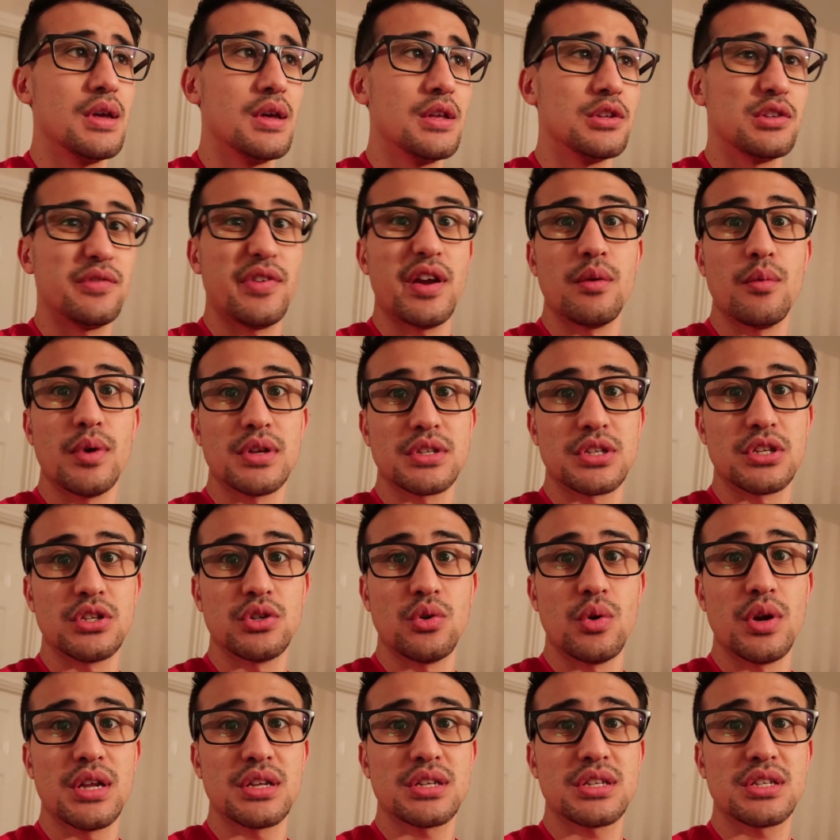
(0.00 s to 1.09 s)
So if anyone wants to
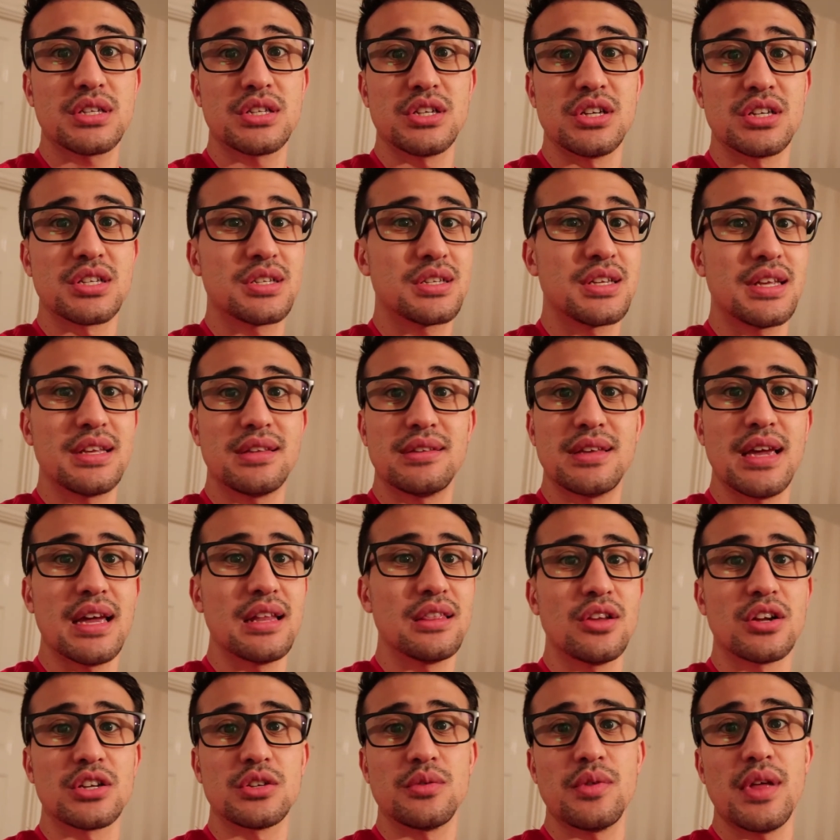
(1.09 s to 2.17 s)
join us, just get
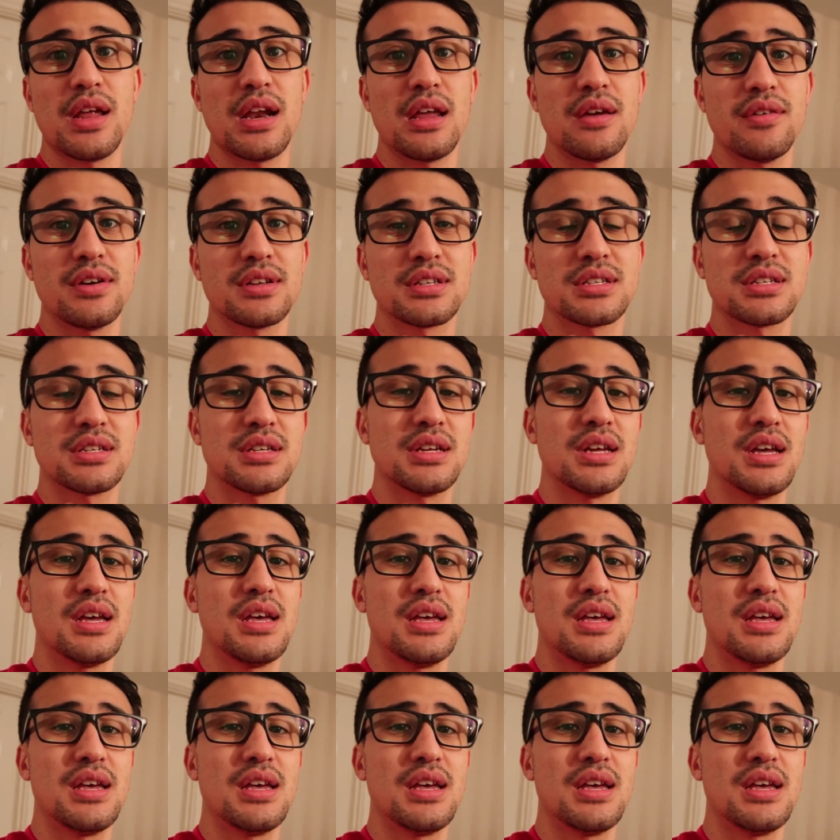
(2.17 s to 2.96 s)
in touch with any of us.